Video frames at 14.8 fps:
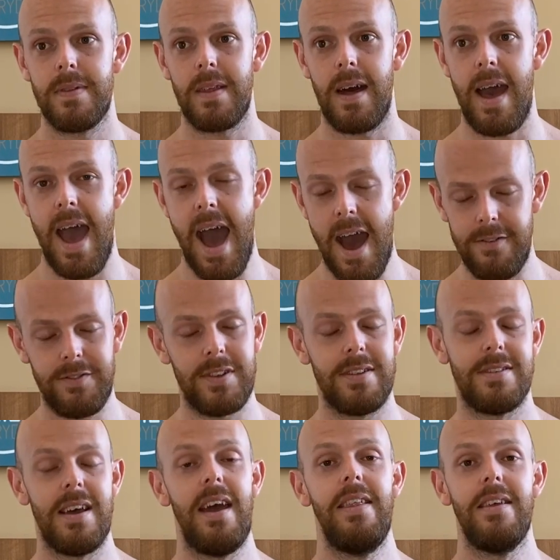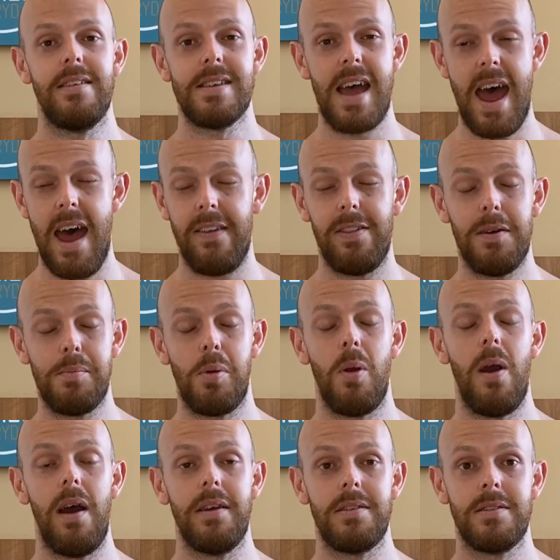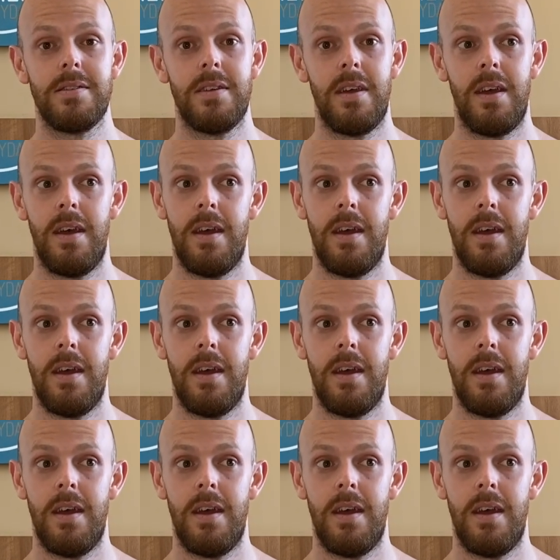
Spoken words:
I have to say this, at the price,